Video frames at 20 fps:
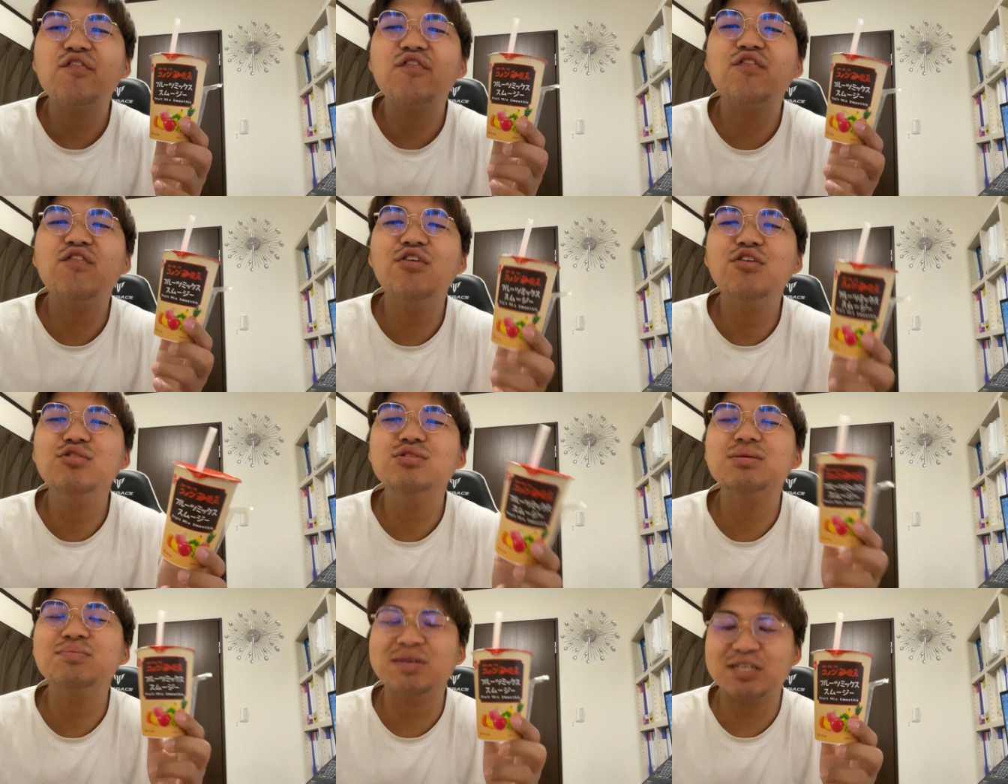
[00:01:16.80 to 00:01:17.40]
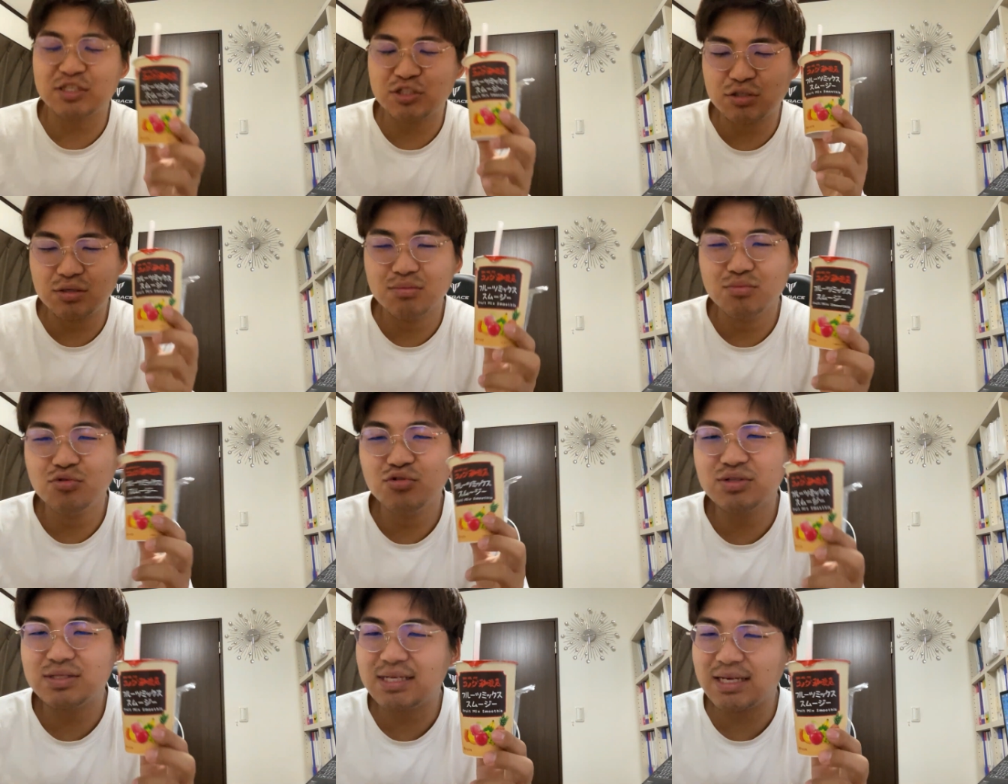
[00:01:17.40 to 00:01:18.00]
fruit mix
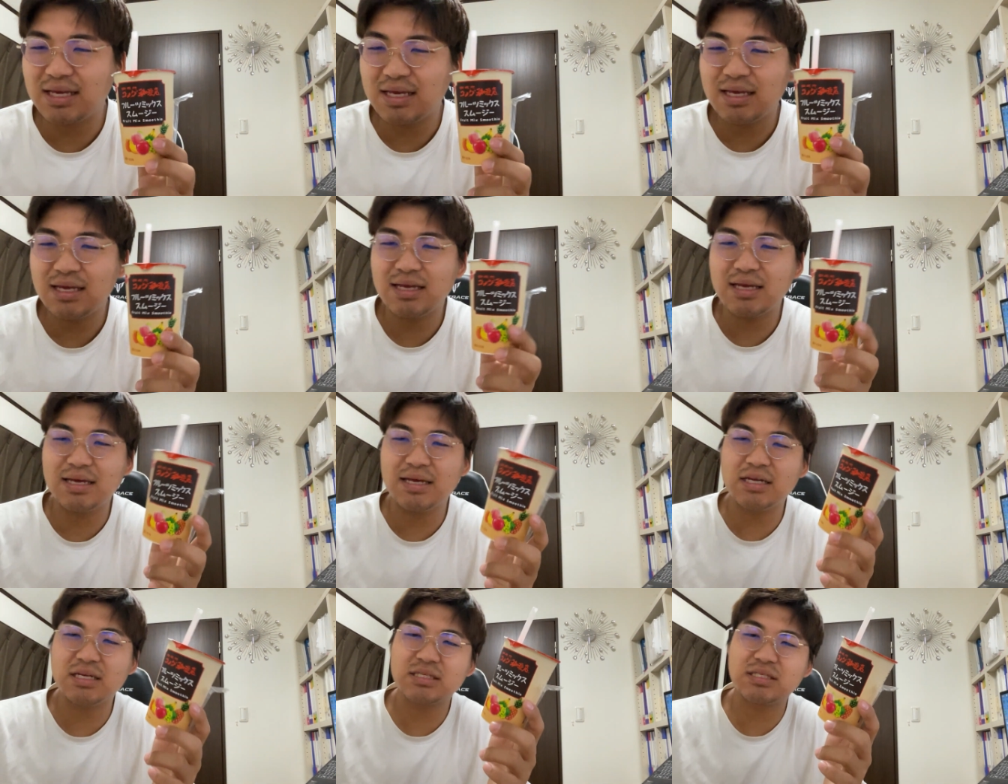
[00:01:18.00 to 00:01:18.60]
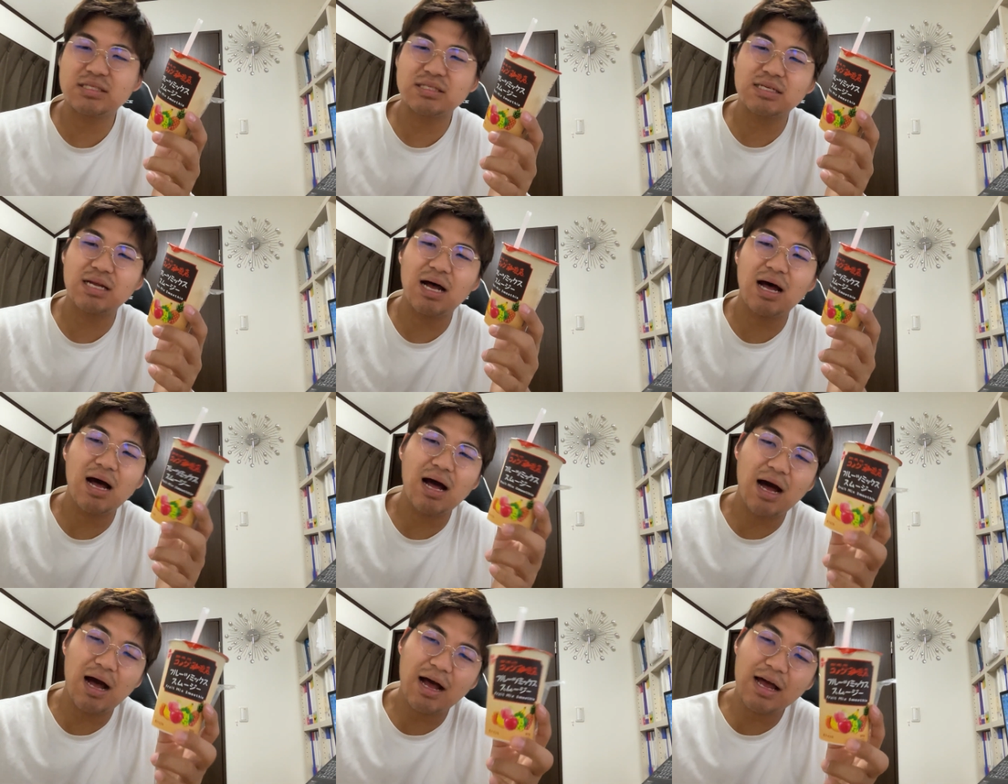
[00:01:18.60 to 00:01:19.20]
smoothie is
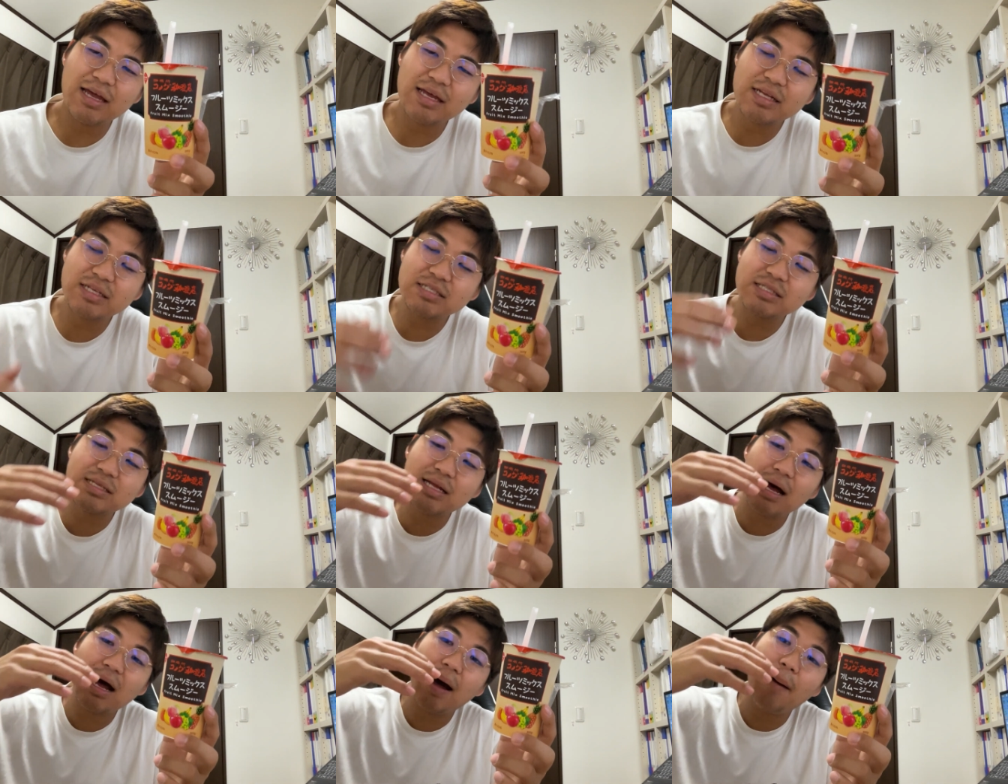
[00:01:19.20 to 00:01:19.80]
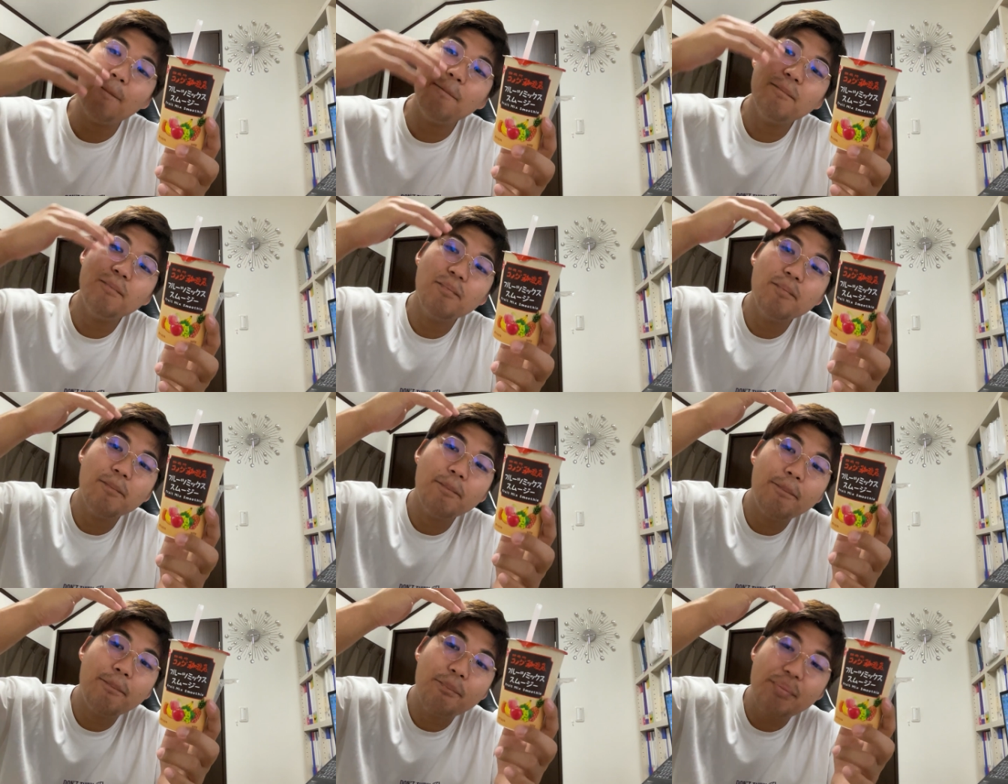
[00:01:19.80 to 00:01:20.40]
the it's the
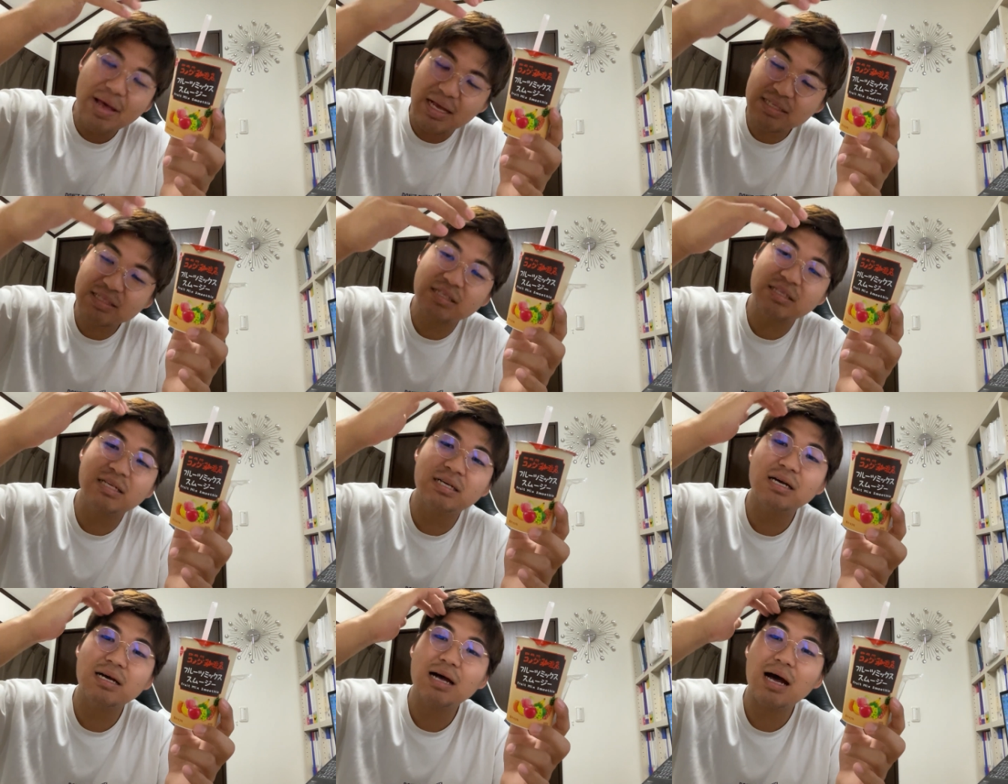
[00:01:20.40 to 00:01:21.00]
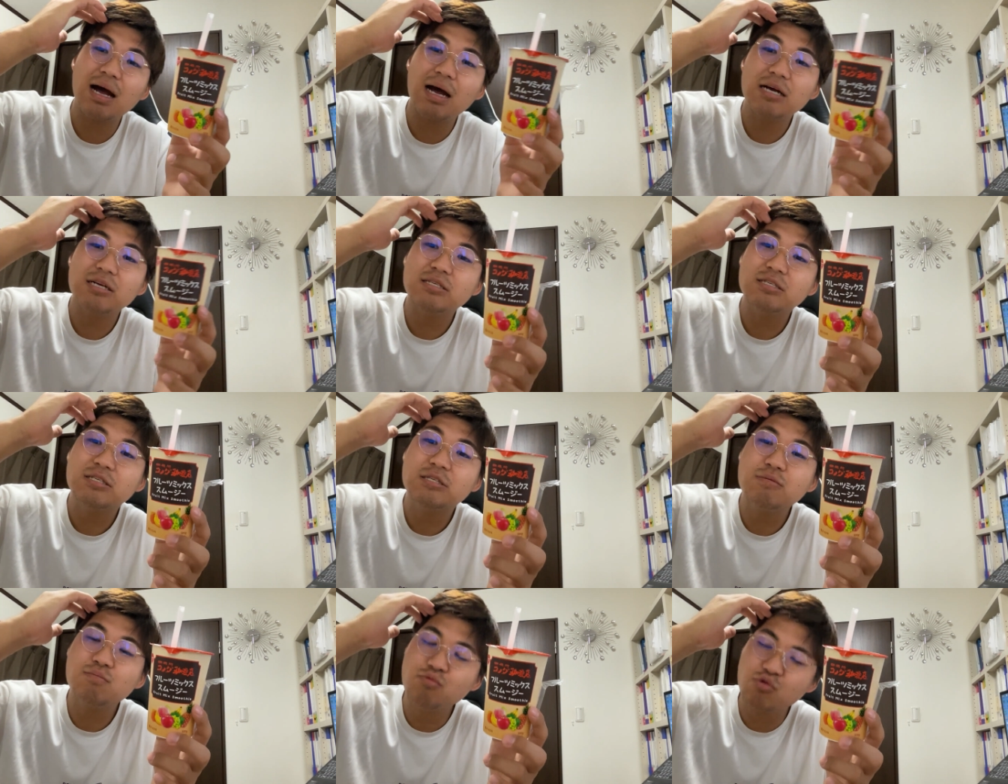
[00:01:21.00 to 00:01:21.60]
best
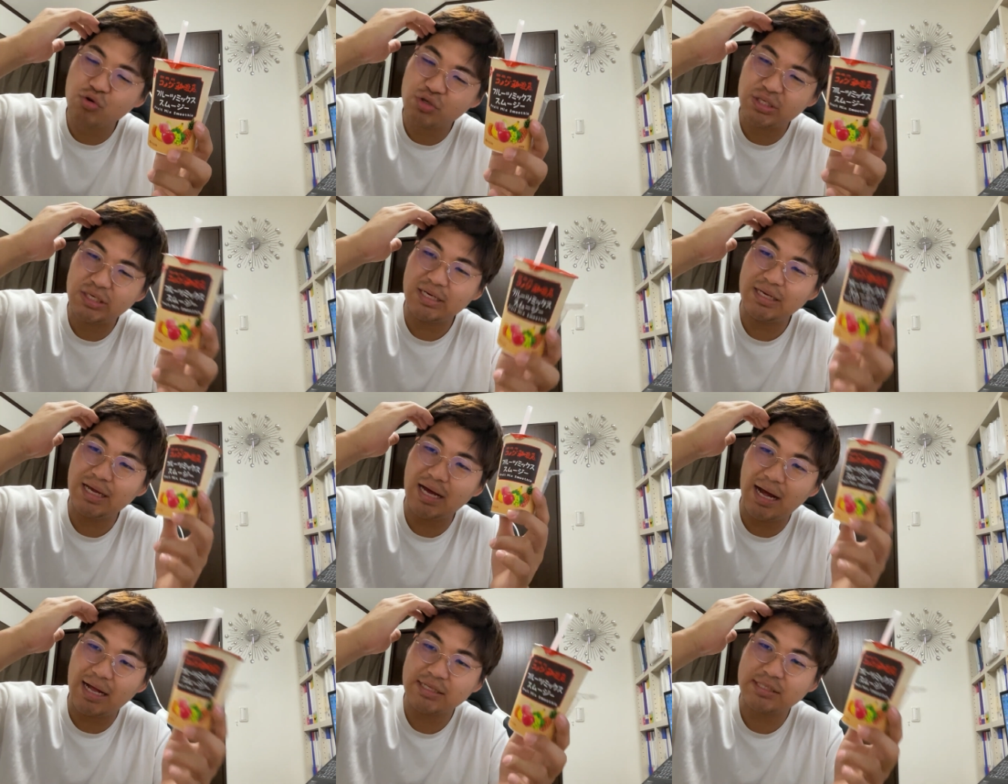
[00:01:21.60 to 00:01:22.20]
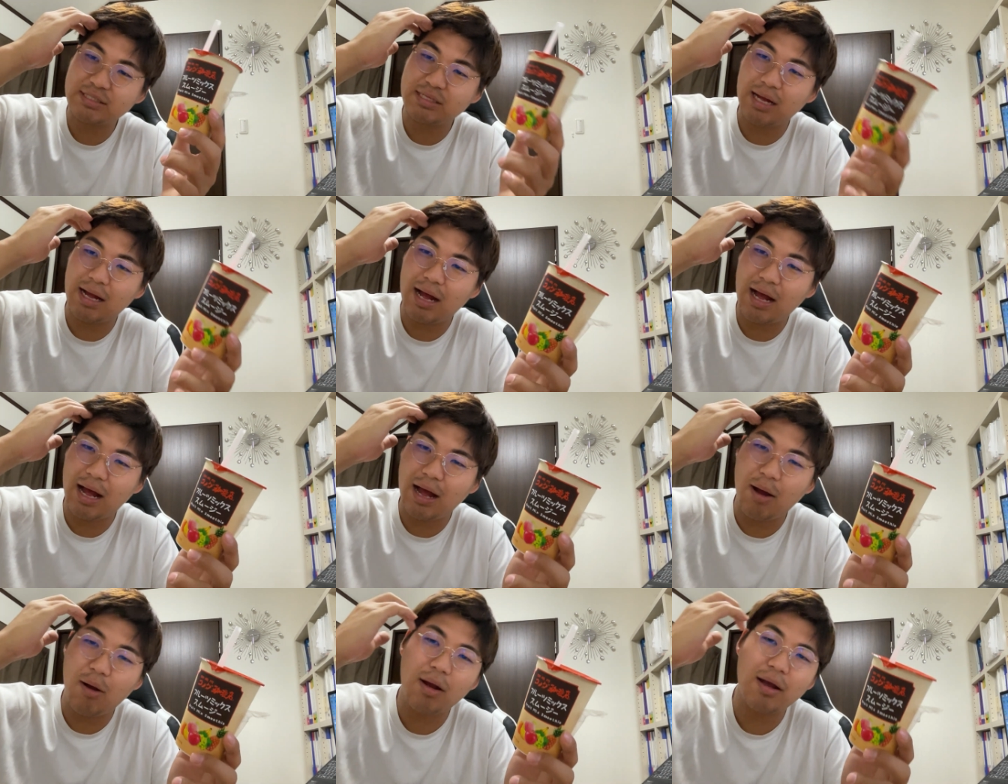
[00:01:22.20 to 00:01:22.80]
smoothie at
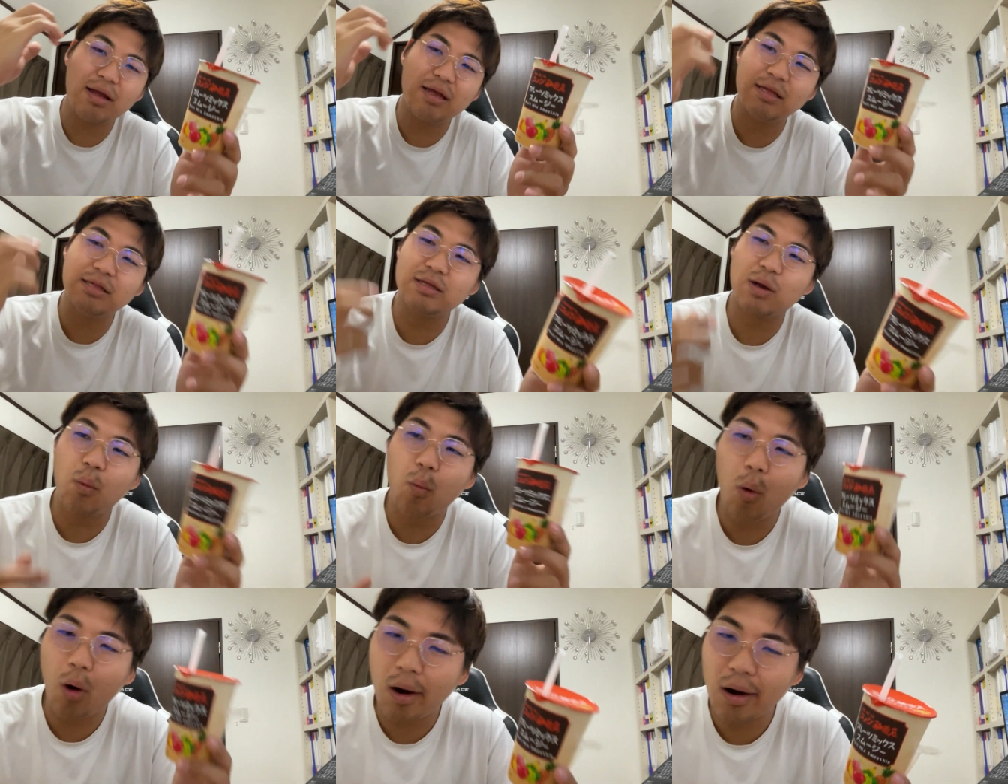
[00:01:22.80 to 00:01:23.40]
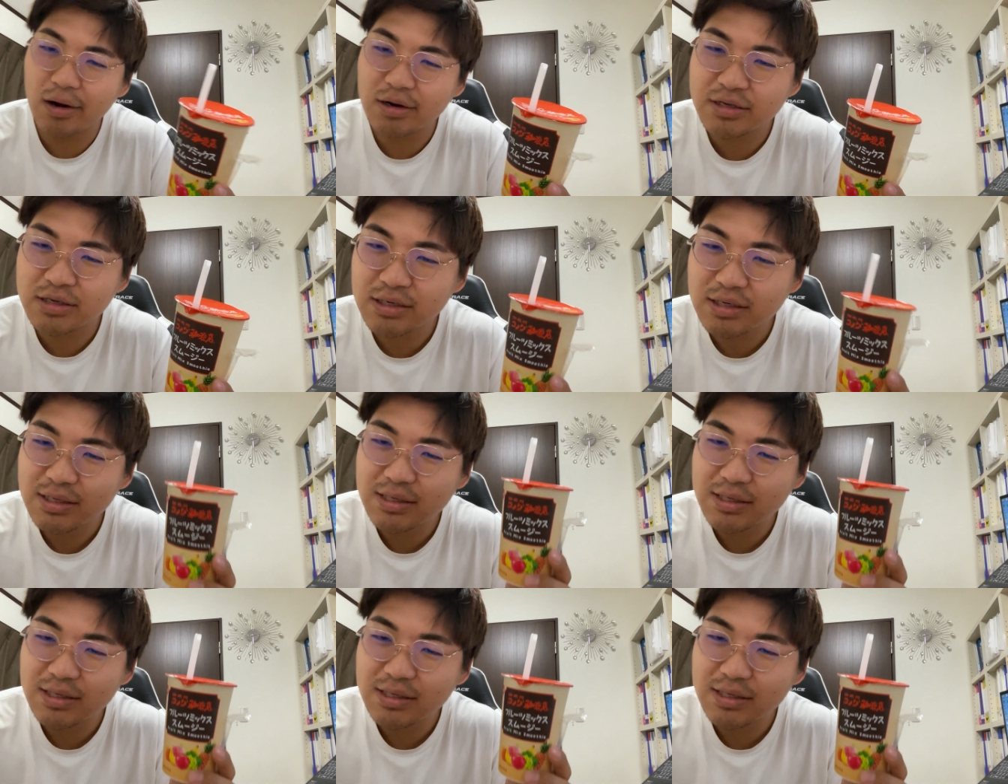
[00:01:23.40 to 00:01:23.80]
the in the world.